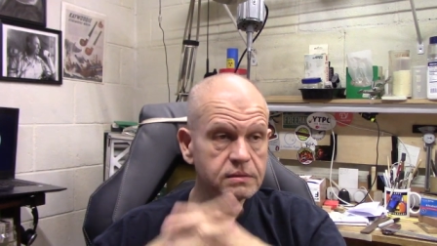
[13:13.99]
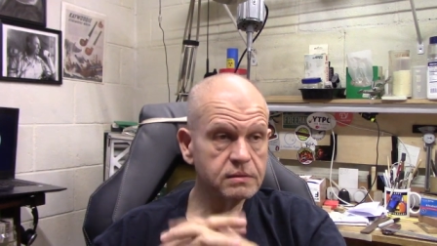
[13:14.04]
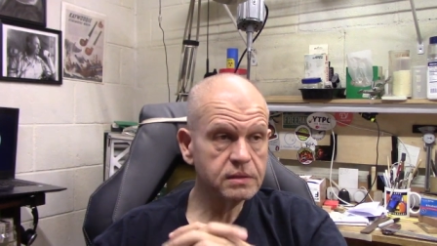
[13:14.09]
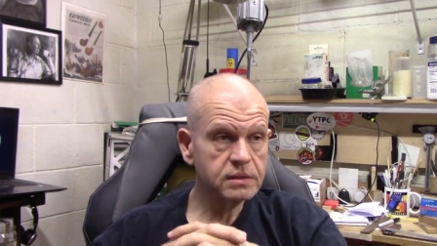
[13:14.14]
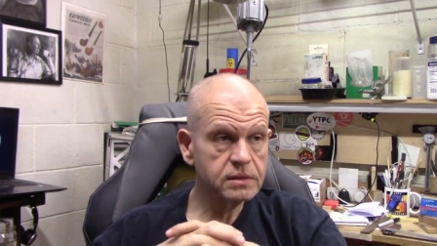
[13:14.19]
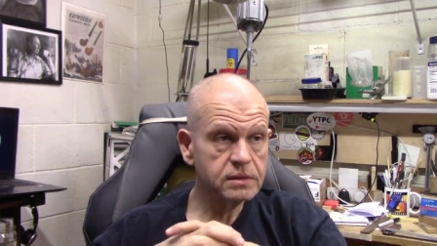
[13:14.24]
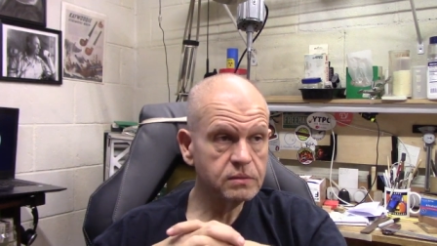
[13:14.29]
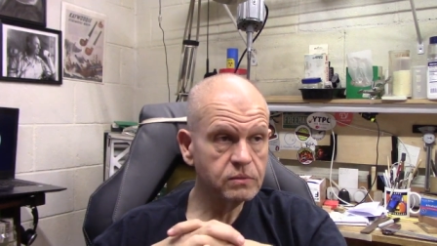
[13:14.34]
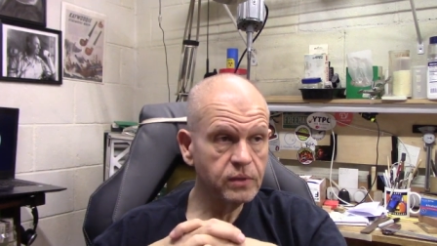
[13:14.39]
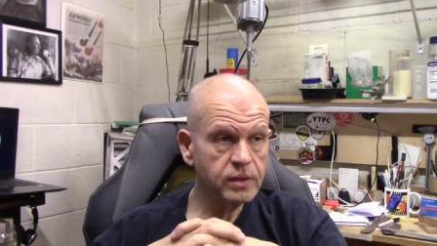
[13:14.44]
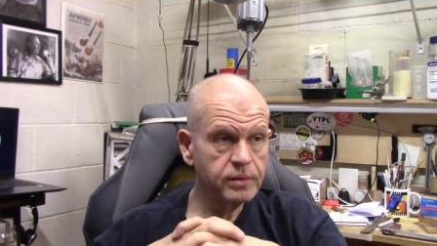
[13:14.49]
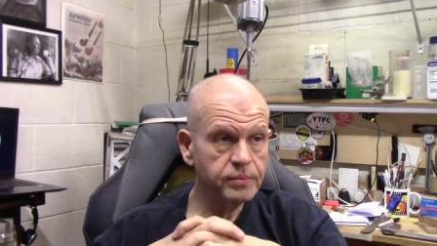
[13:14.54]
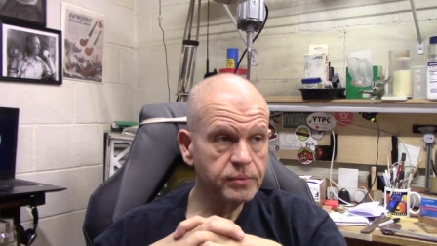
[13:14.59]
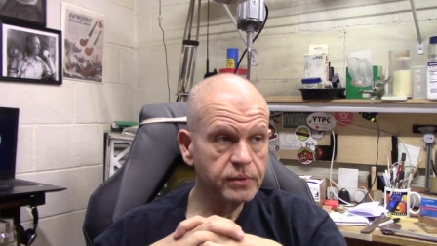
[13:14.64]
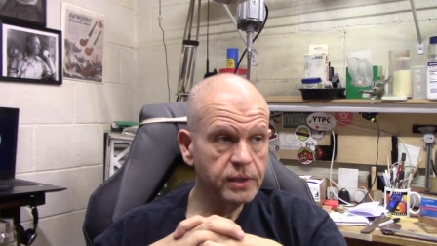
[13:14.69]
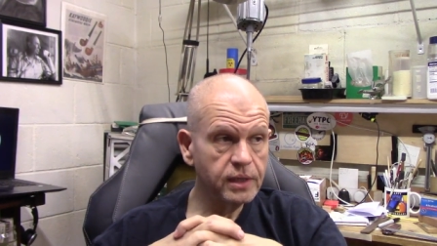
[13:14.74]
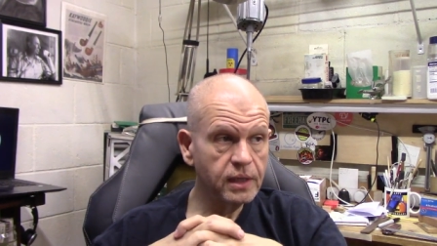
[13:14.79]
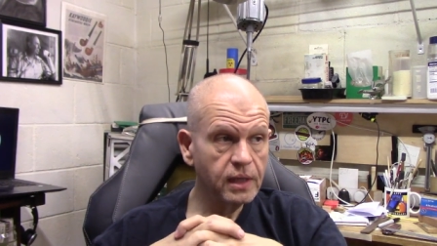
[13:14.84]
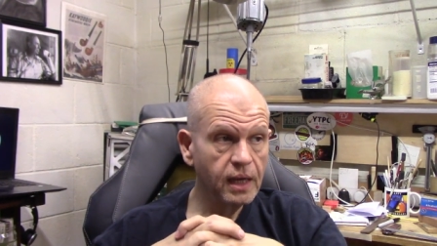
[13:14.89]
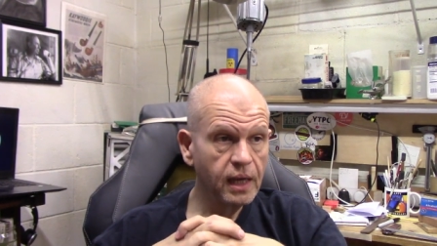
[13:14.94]
the way to put
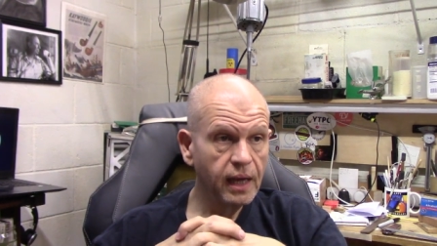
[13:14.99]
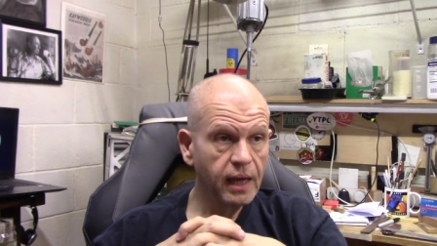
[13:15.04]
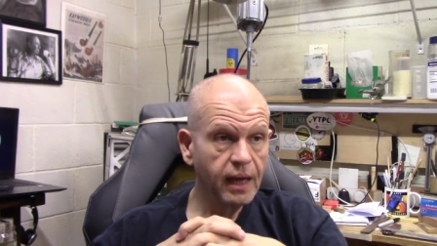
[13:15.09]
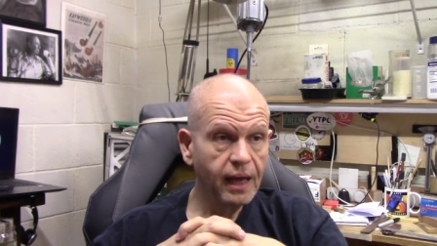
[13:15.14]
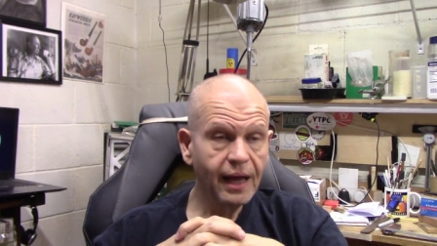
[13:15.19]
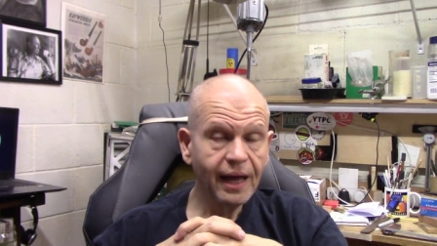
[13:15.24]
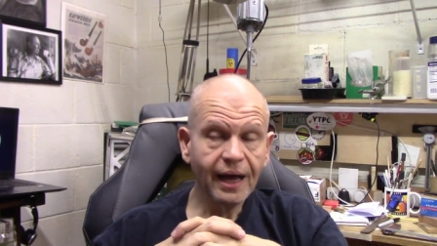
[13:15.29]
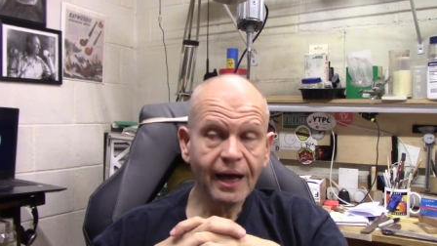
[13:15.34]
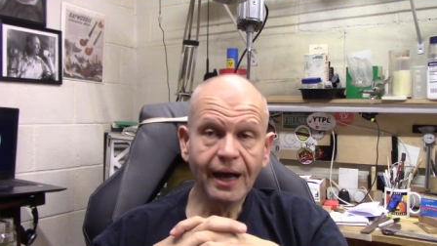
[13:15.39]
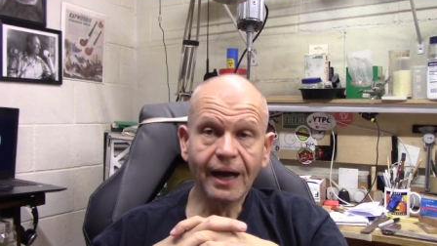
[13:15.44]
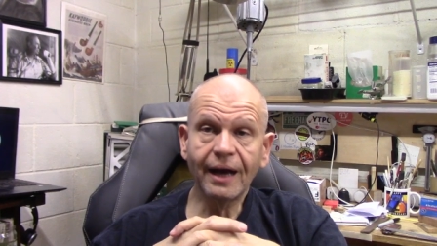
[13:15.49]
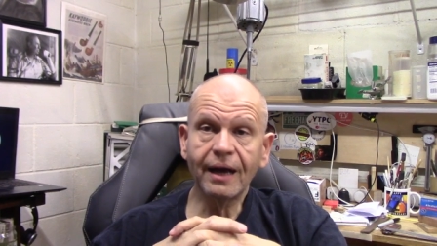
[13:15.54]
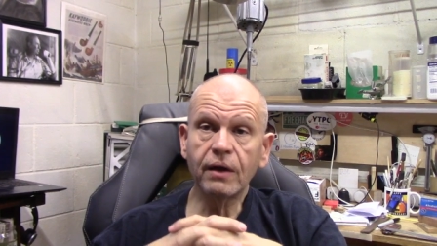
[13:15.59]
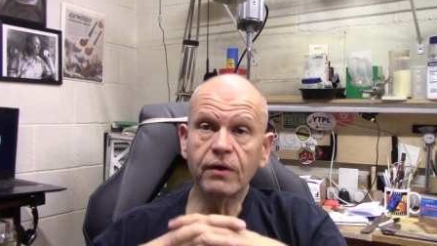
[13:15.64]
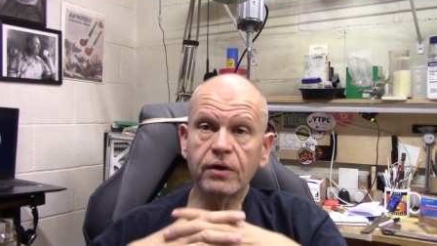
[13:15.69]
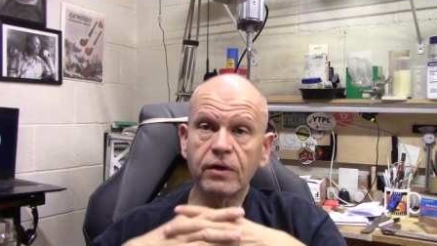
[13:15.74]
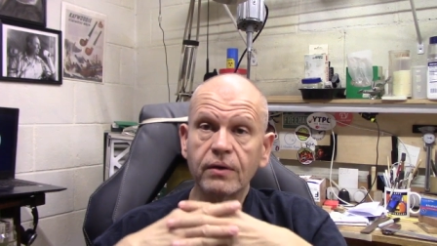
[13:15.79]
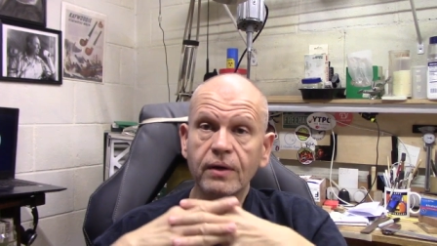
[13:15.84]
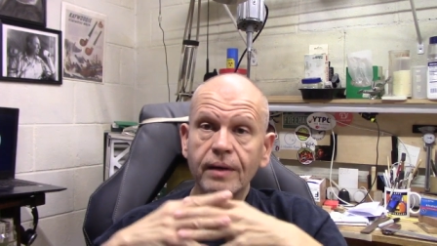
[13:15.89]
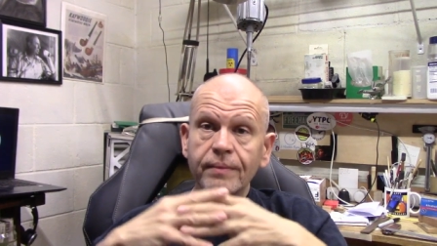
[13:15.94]
it. I don't
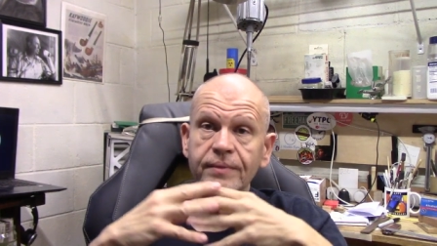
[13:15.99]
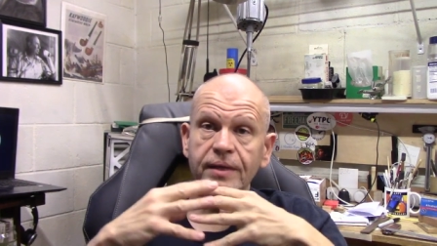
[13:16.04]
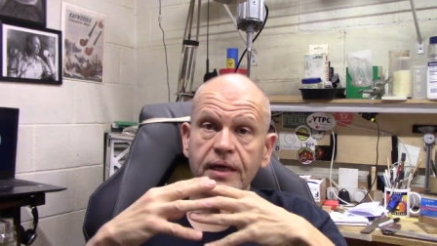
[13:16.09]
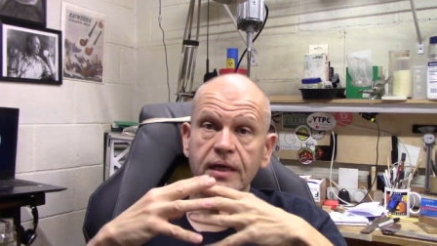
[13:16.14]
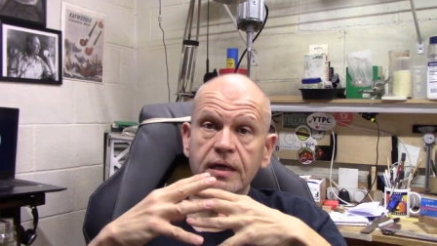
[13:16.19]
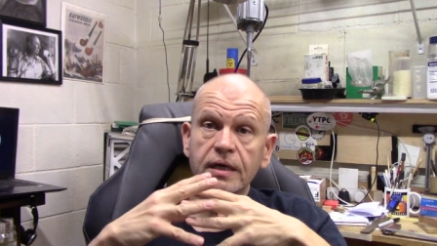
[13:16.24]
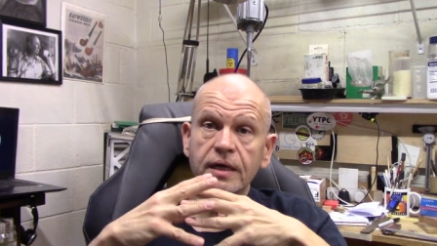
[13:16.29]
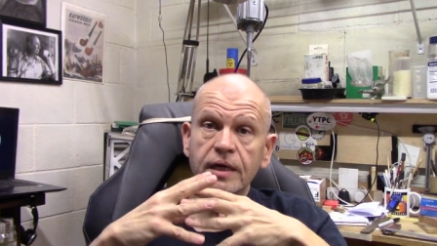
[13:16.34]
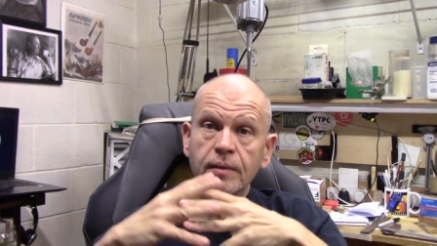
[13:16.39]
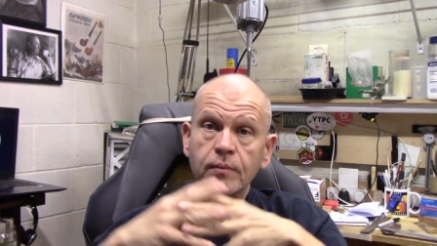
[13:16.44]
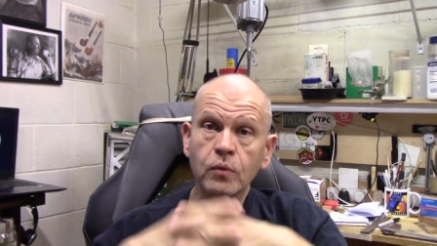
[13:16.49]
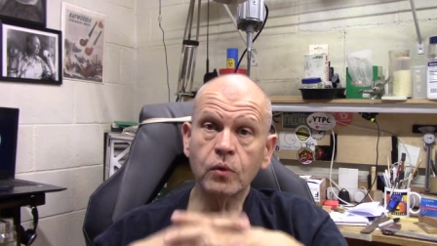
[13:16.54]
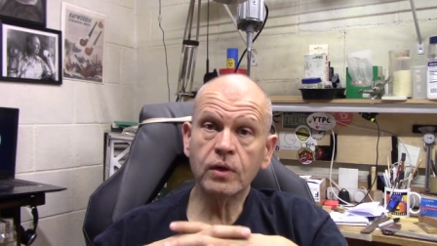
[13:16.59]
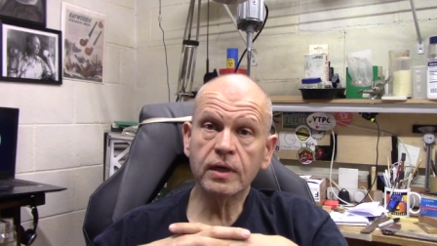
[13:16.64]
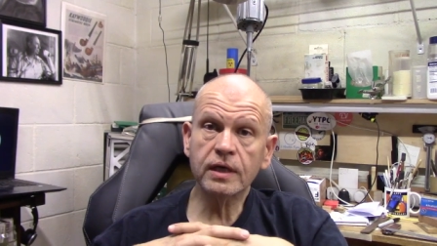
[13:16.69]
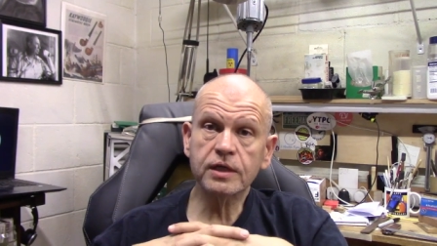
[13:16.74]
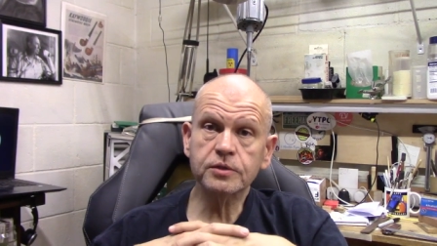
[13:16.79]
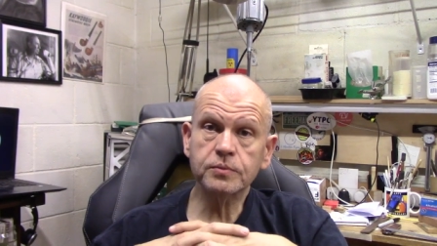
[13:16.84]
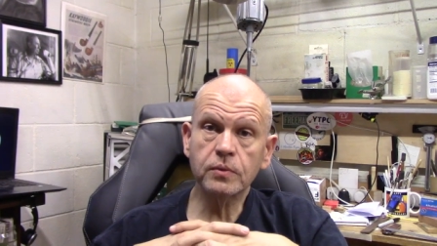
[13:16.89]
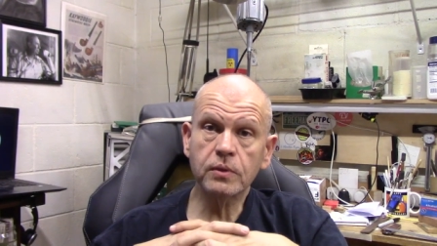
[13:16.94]
know. I'm not a cutting board
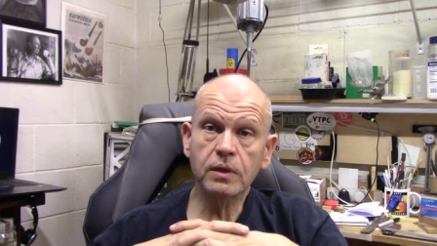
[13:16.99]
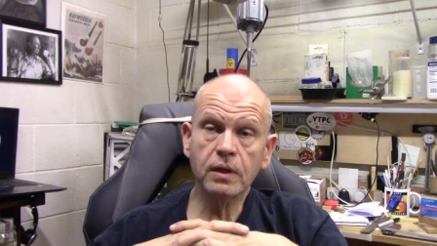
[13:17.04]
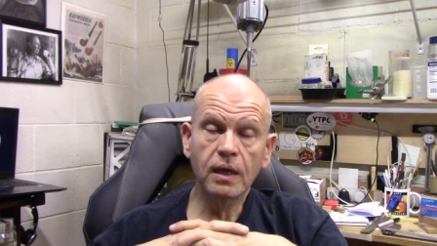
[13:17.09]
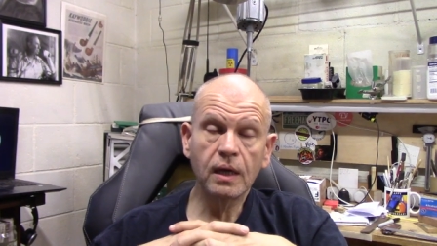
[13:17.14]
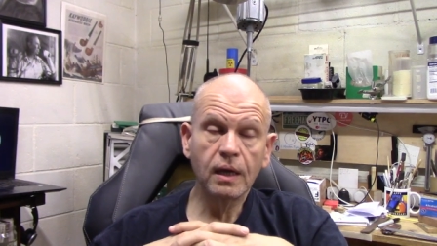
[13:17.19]
expert.